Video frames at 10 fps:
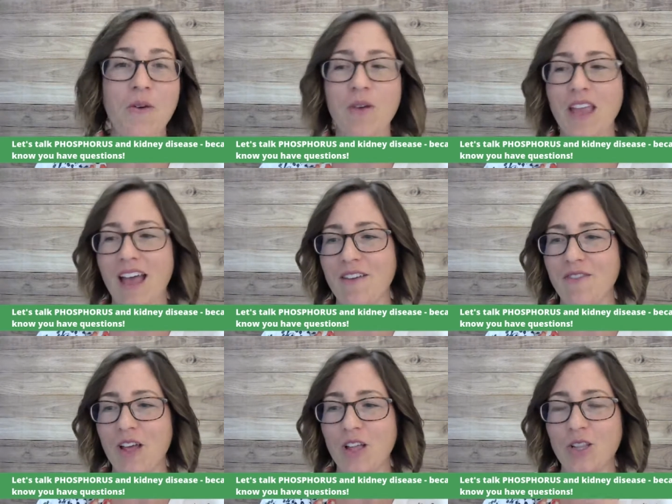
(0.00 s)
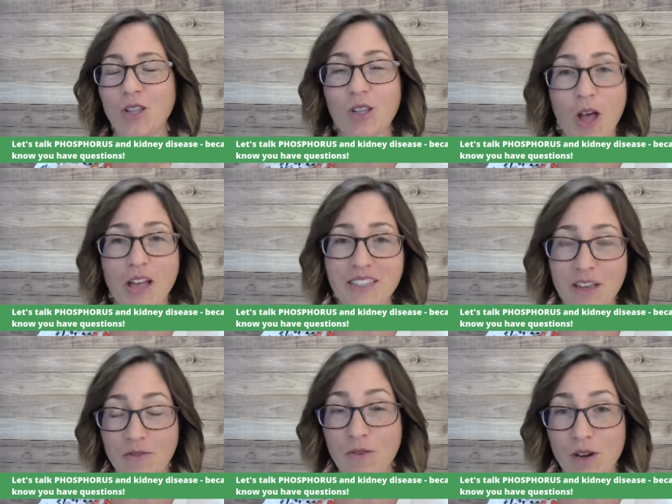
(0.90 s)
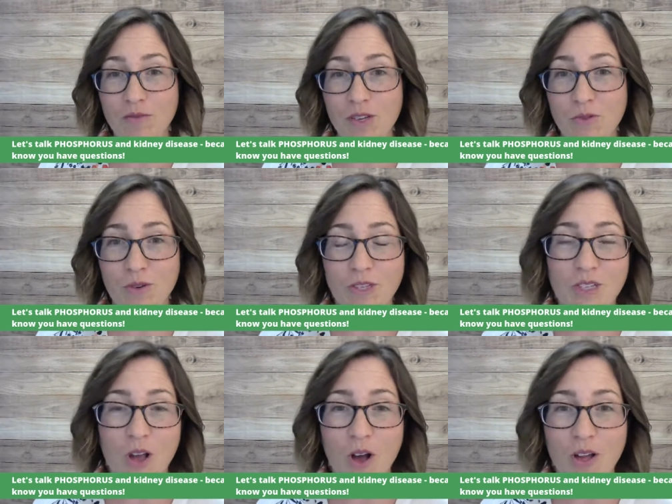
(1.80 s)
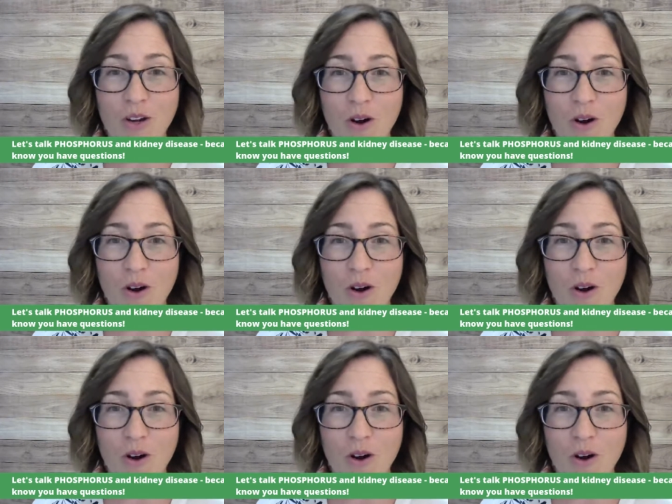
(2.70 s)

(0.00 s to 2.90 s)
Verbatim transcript: We have lots of great resources on